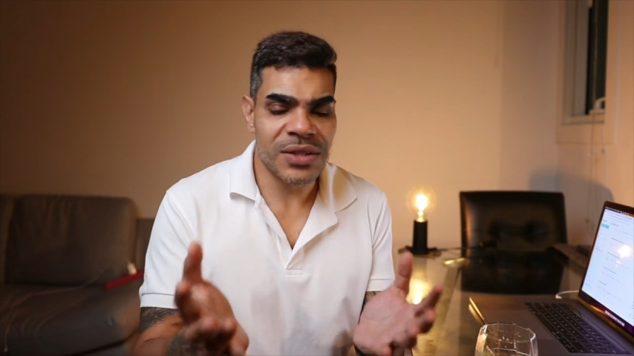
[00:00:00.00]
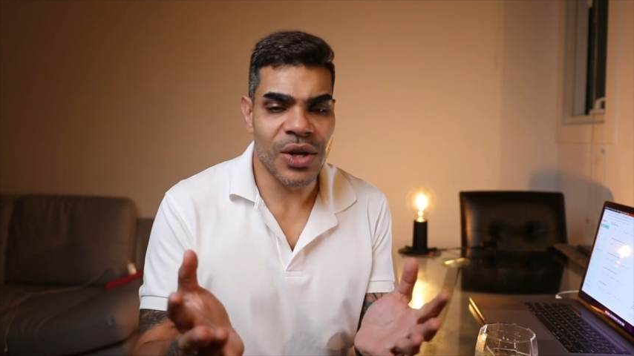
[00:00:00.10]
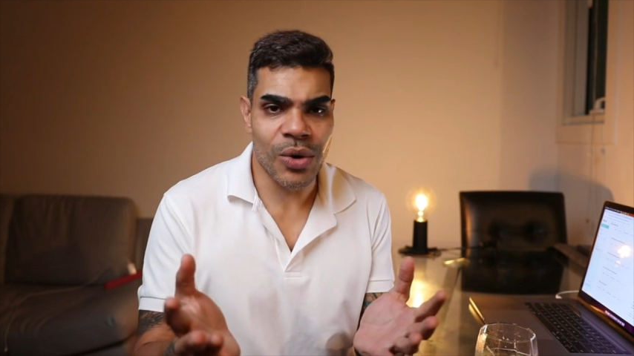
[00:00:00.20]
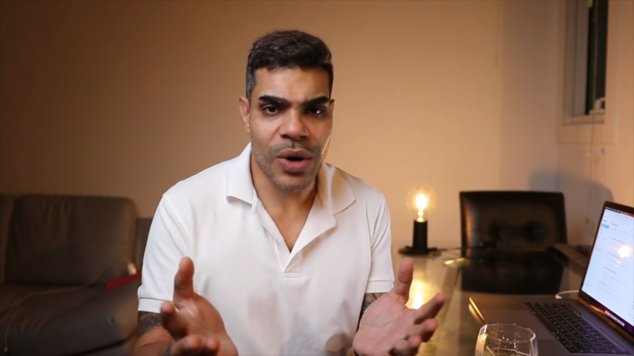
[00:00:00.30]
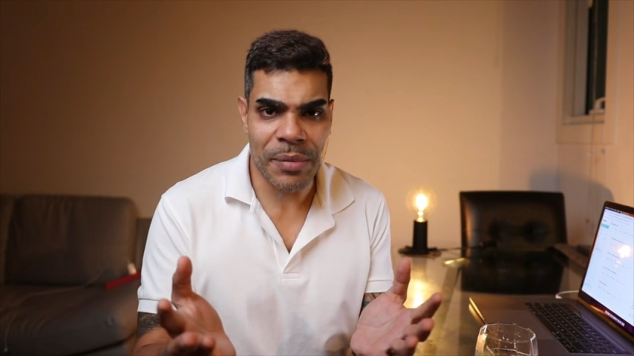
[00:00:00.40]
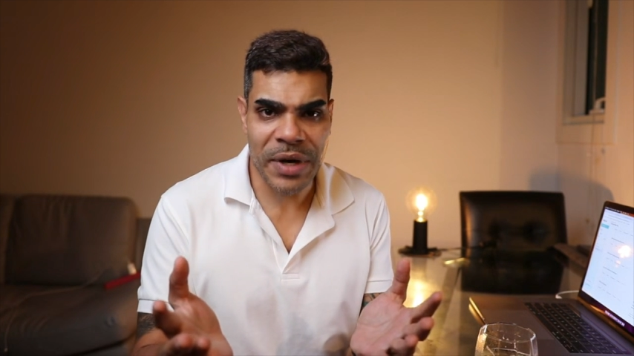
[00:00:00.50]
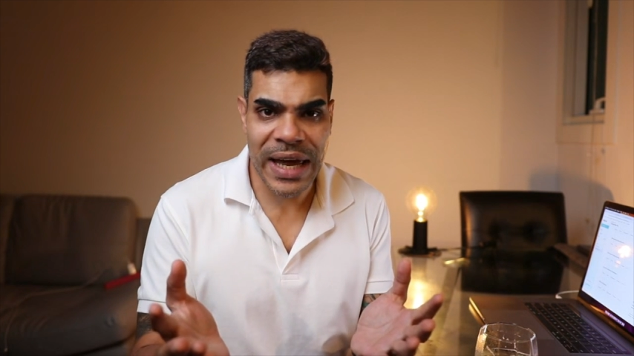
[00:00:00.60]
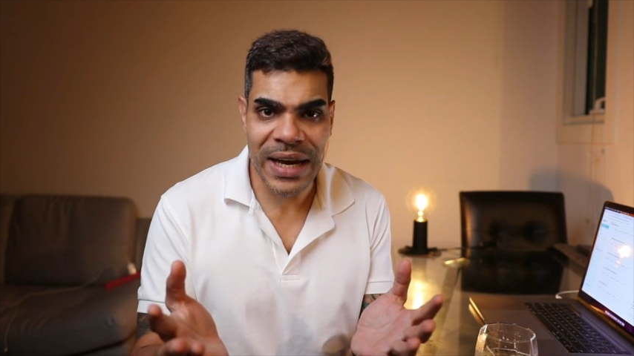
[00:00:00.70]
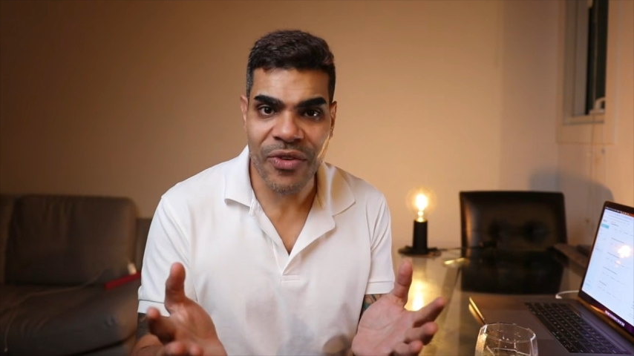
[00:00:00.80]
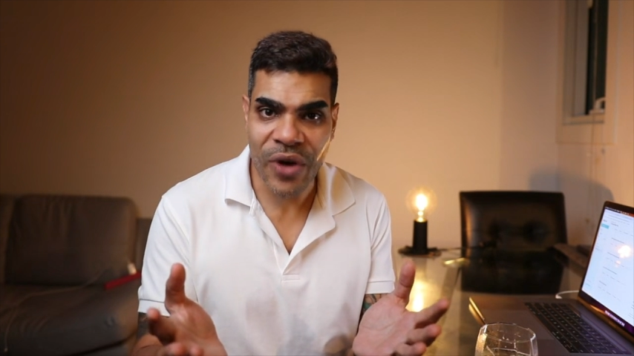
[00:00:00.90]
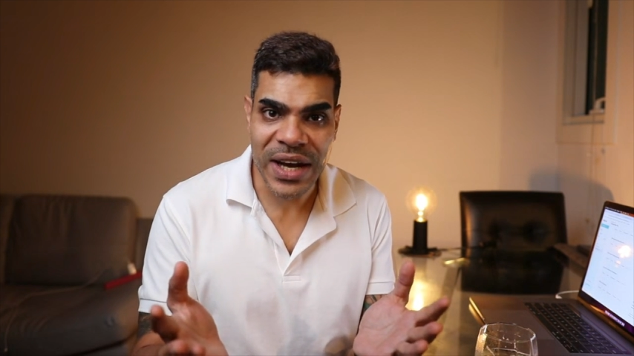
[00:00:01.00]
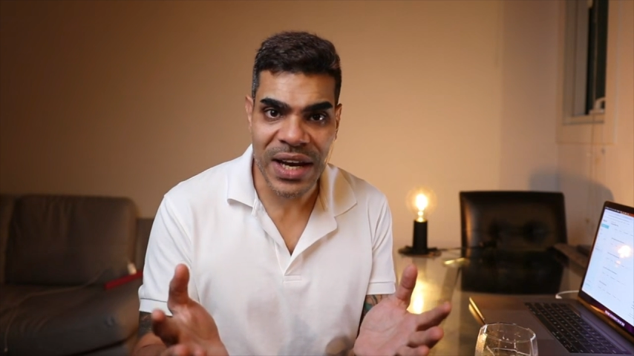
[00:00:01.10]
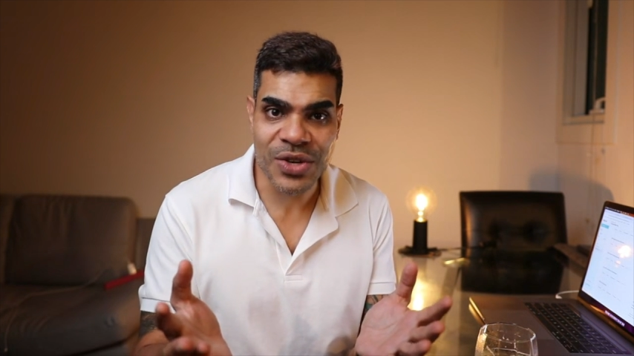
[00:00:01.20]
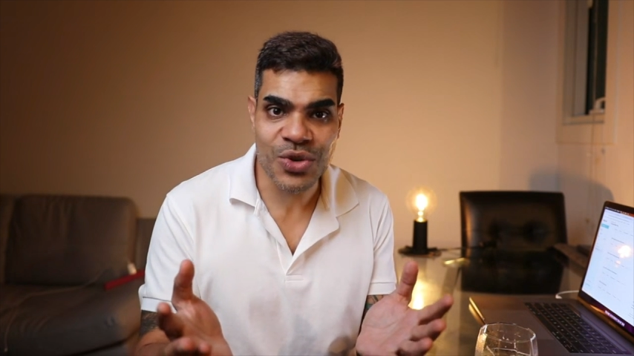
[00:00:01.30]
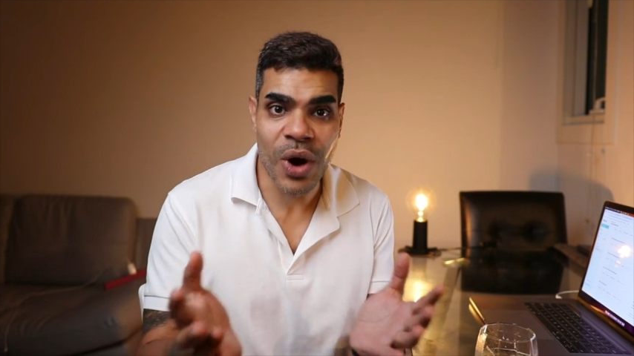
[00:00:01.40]
So I'm going to get right
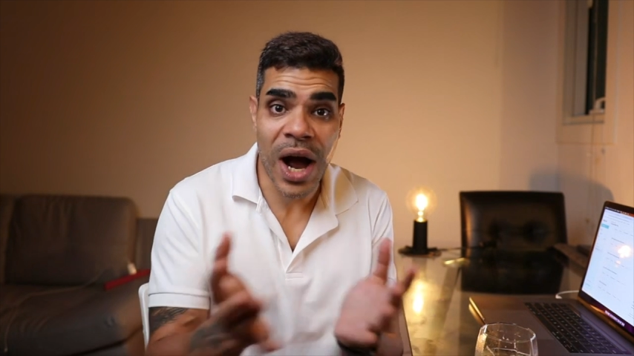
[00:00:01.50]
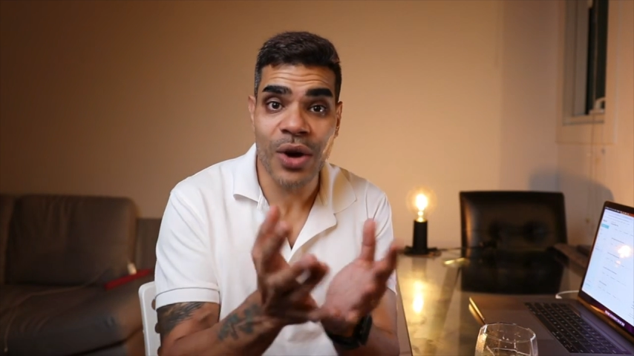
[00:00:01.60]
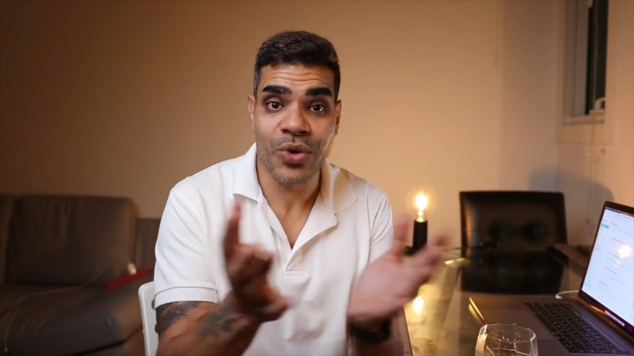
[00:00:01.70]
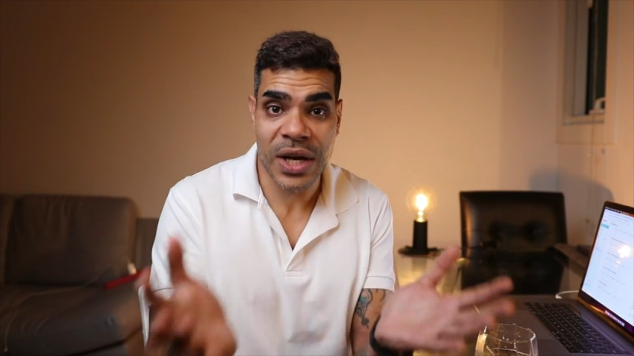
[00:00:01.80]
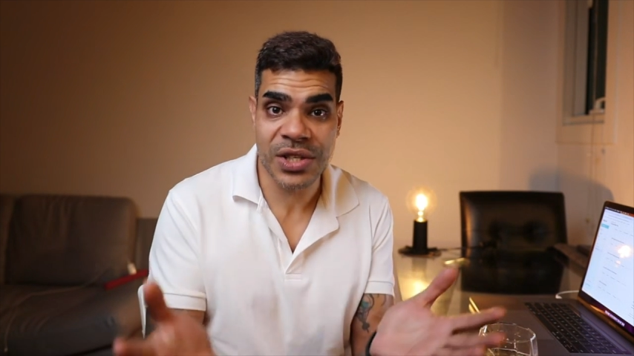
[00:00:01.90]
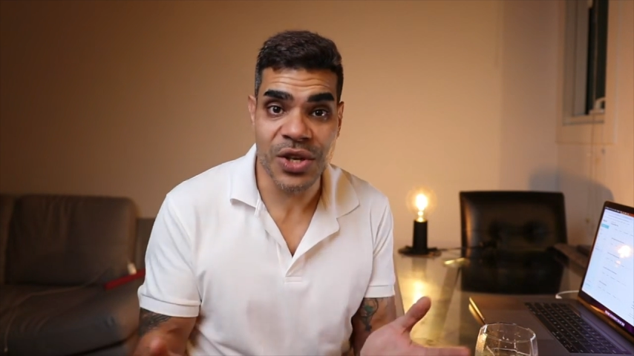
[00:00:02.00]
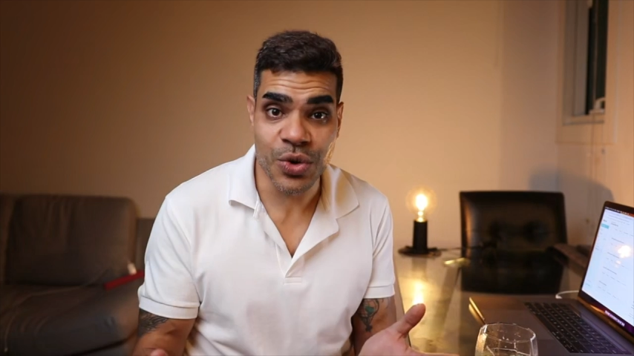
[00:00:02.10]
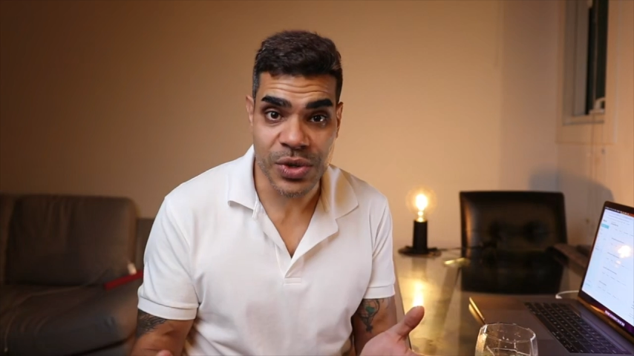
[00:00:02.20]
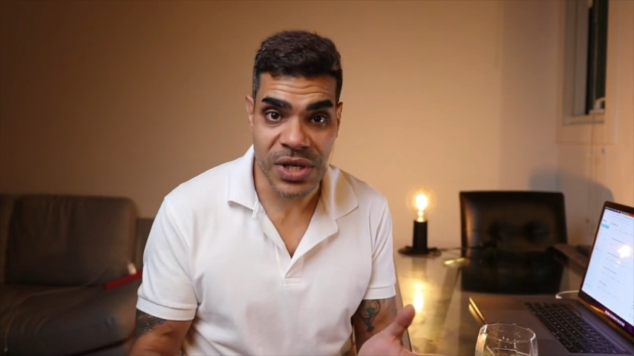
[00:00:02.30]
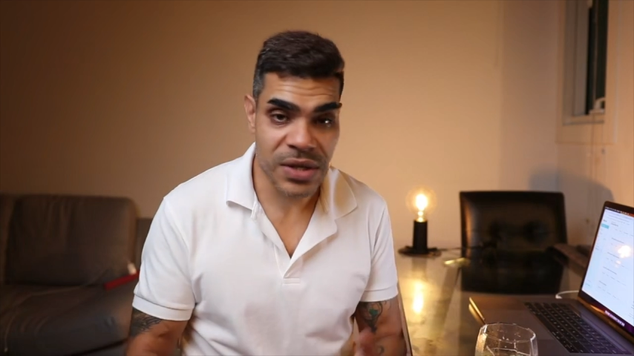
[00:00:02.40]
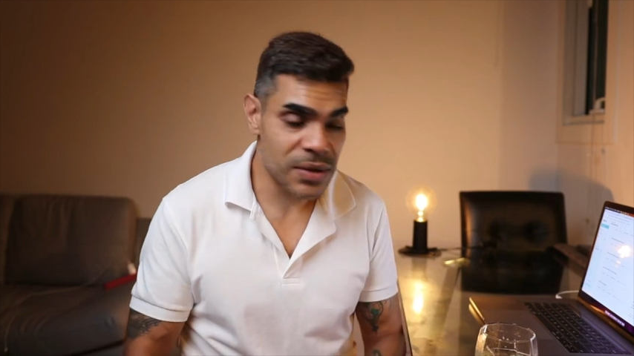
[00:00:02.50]
into how to actually use it.